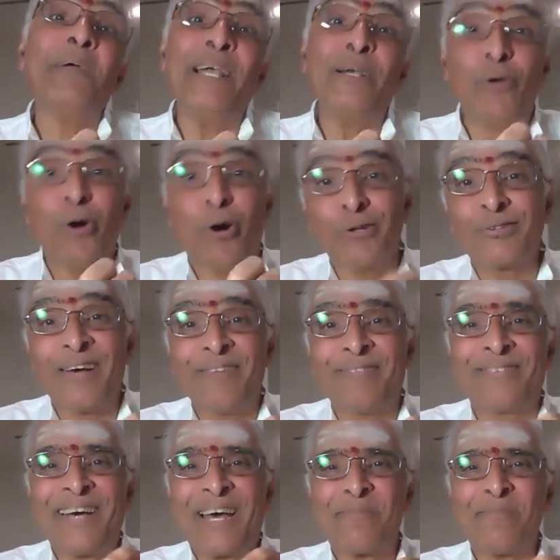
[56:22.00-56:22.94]
a dose
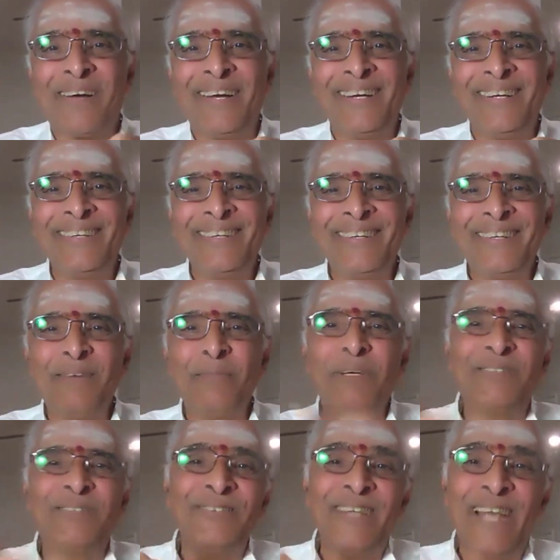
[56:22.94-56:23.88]
of karma,
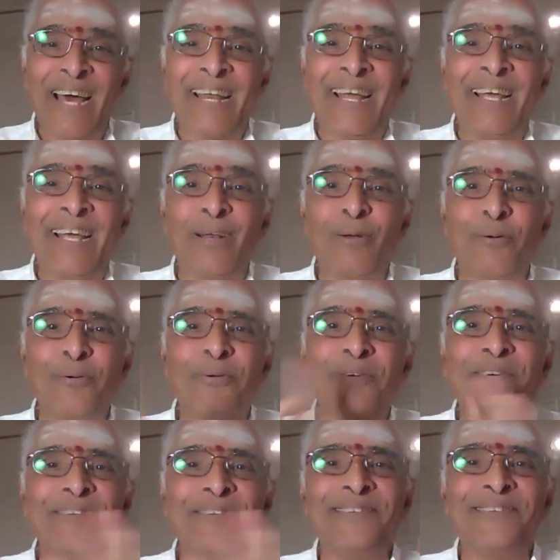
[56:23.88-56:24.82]
but jnana
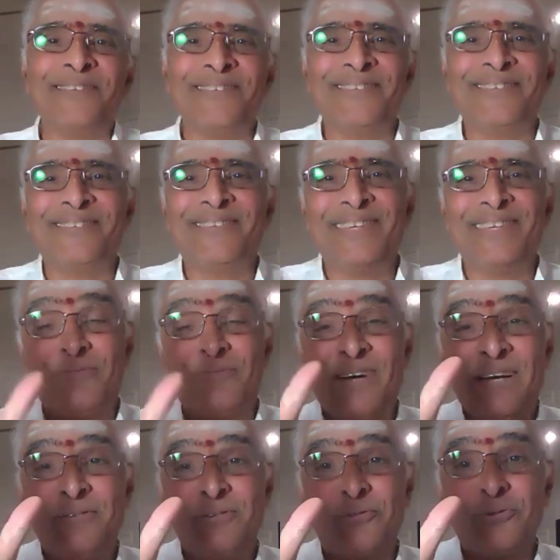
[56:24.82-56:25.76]
alone.
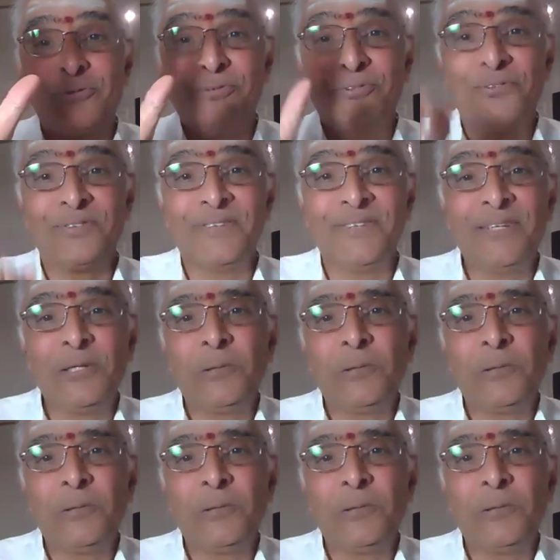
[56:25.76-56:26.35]
5 schools.